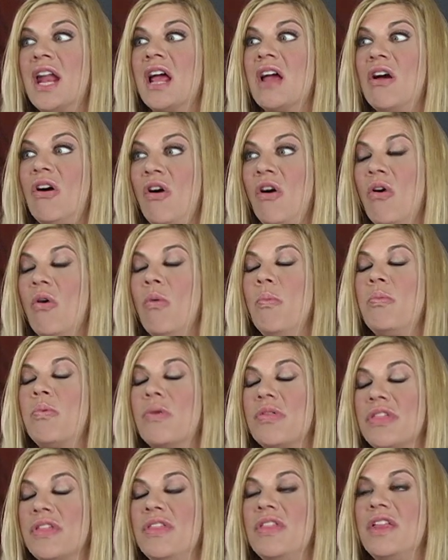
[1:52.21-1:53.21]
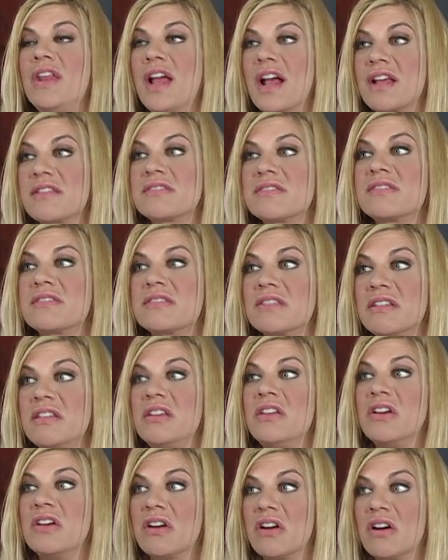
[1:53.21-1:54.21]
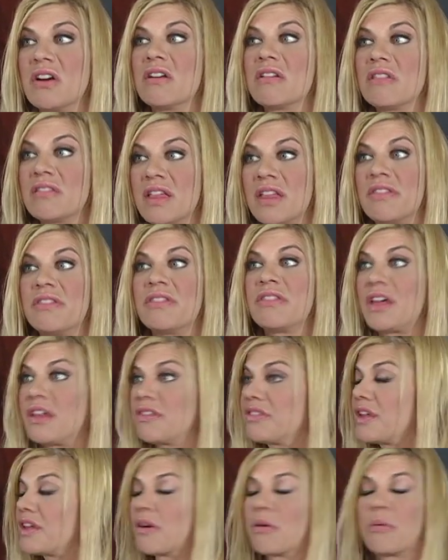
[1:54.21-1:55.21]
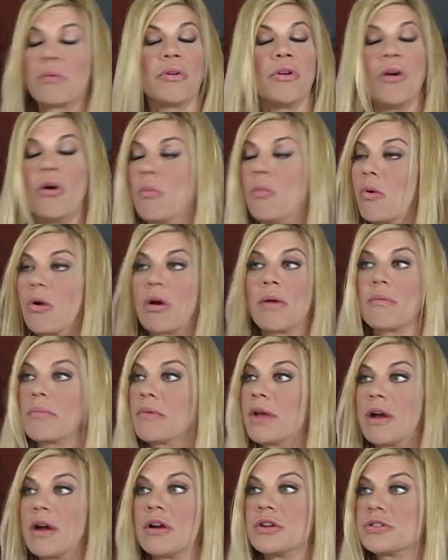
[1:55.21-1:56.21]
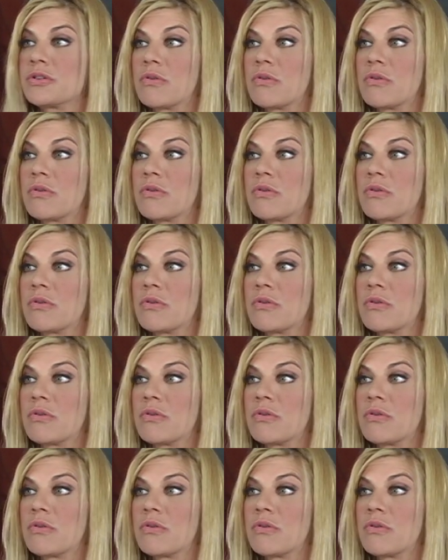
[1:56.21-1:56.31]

I hope within the next year that, that there are no more carriage